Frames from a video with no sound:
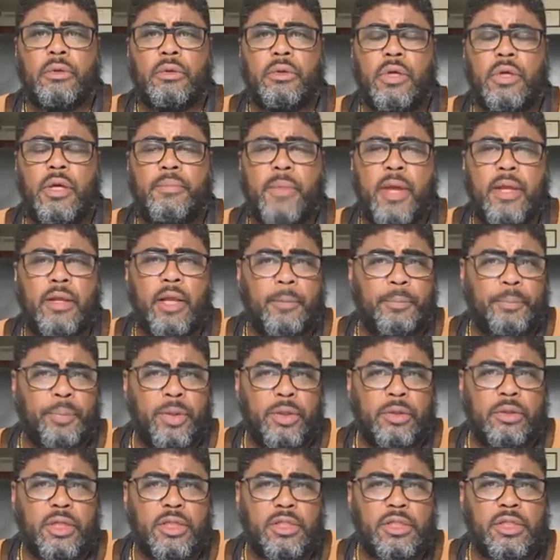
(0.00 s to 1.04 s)
They made, they
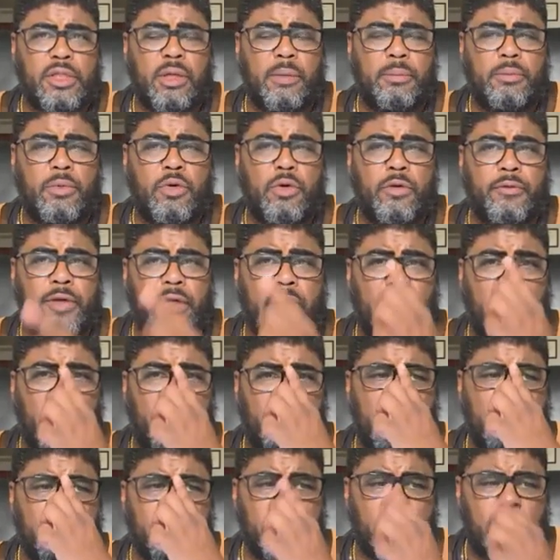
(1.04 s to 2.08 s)
put this in the movie.
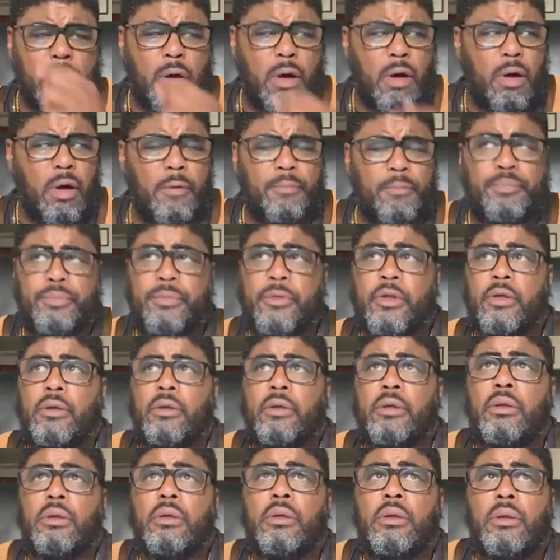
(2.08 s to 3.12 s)
Um, it was called,
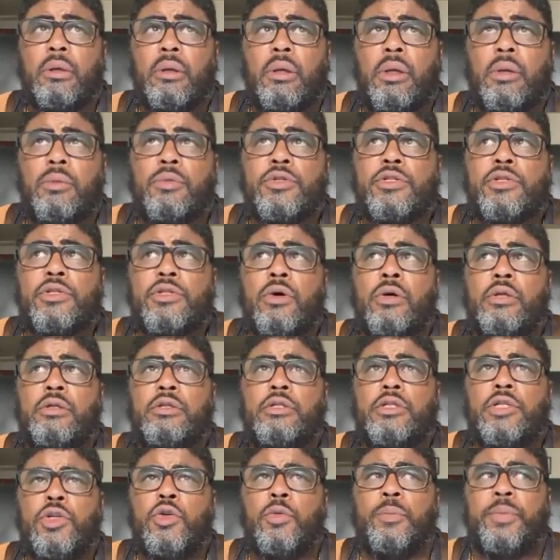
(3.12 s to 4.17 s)
it was
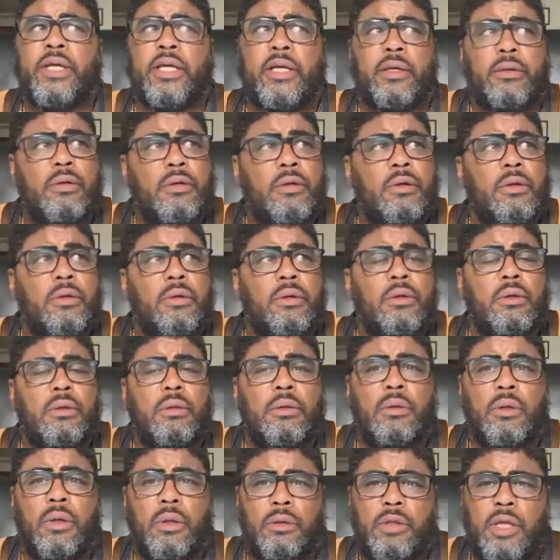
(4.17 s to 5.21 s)
on Tubi.
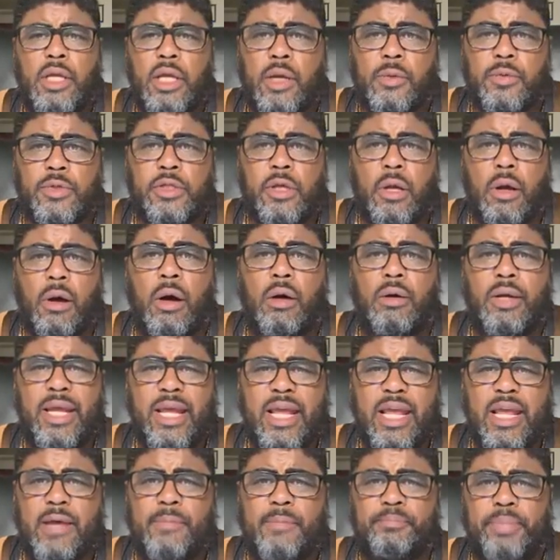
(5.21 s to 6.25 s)
I think it was called
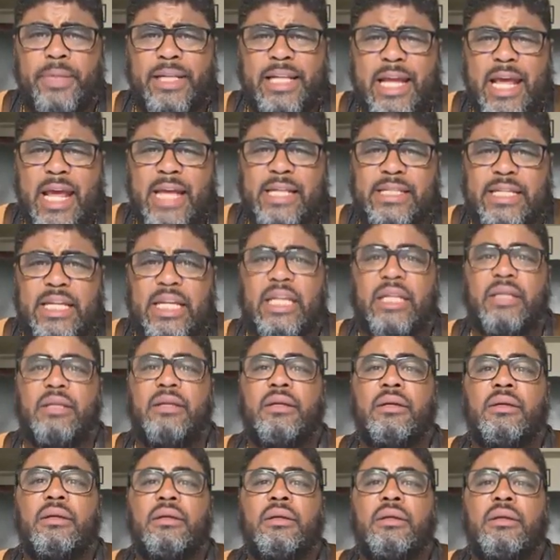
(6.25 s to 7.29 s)
Implanted.
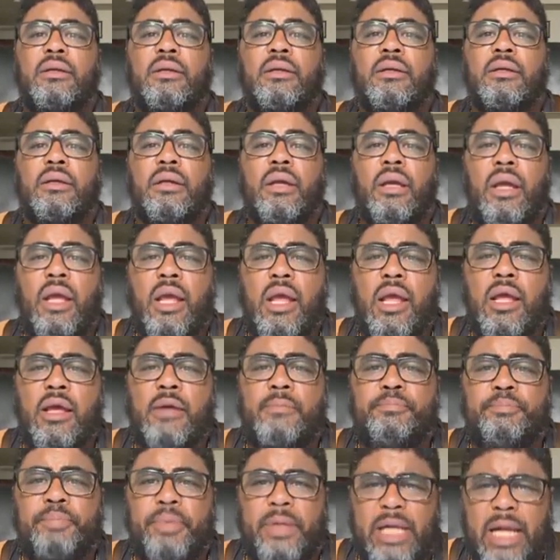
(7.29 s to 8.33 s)

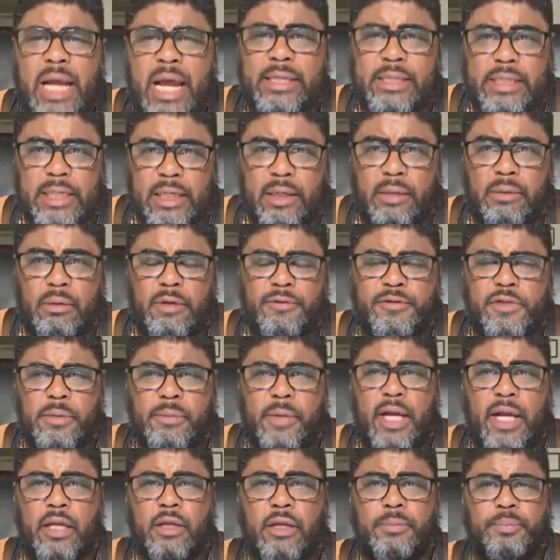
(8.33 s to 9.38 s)
Implanted. If
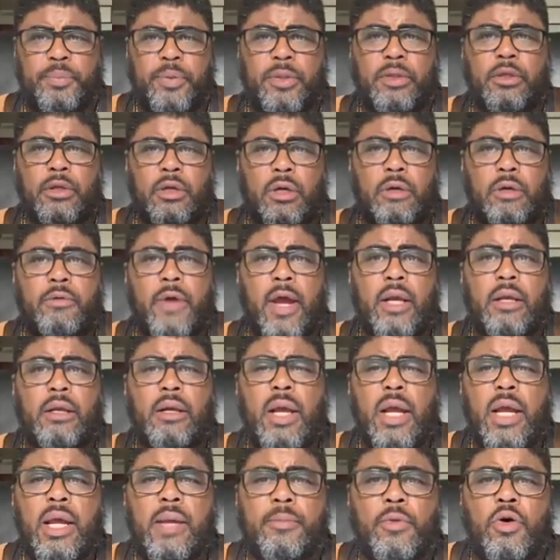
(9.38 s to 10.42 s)
somebody could put the correct
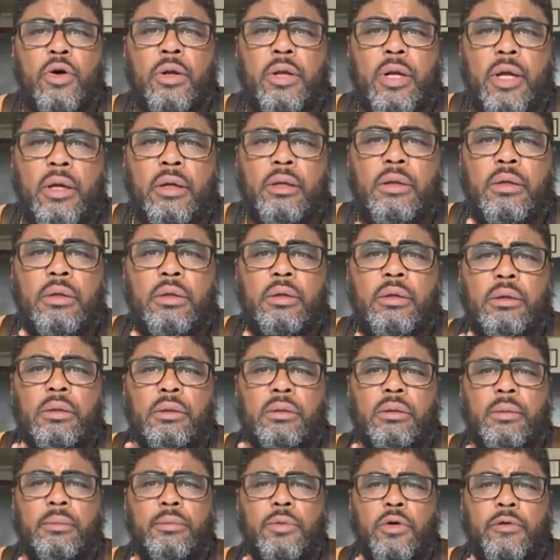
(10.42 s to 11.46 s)
name on there,
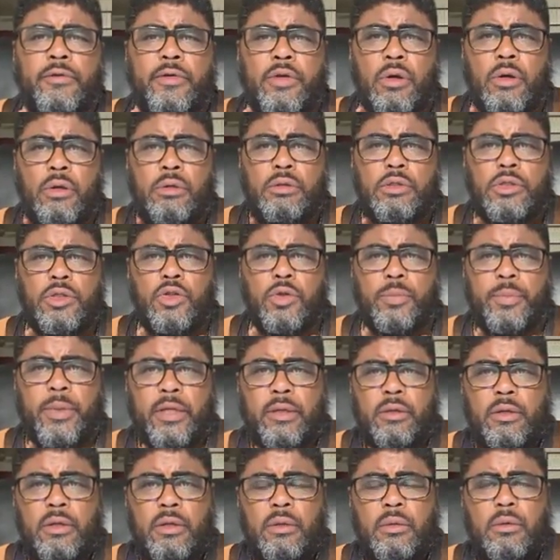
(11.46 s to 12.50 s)
a movie on
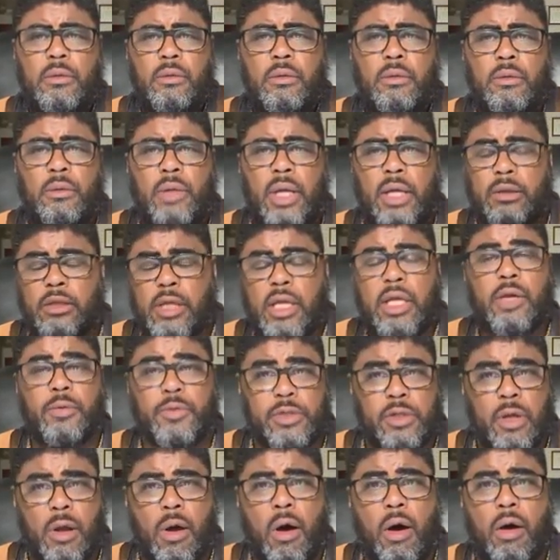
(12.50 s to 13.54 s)
Tubi. I think it
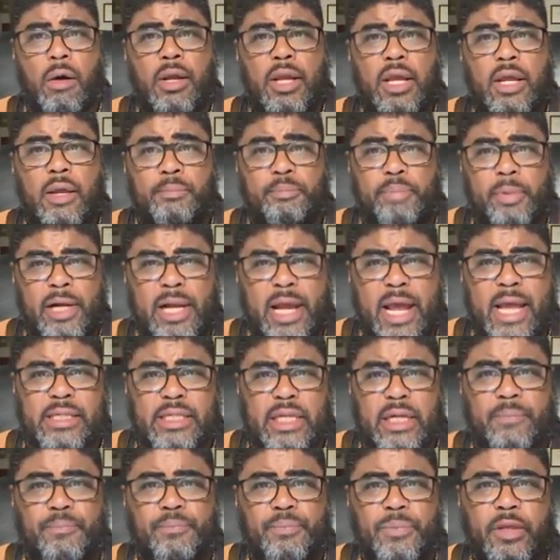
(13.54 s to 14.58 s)
was called
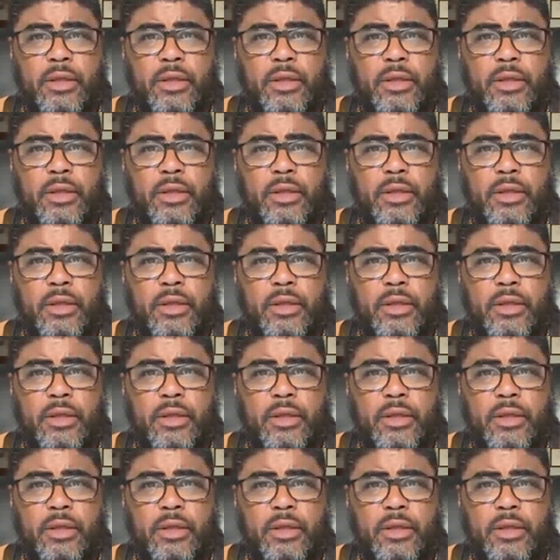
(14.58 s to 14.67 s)
Implanted.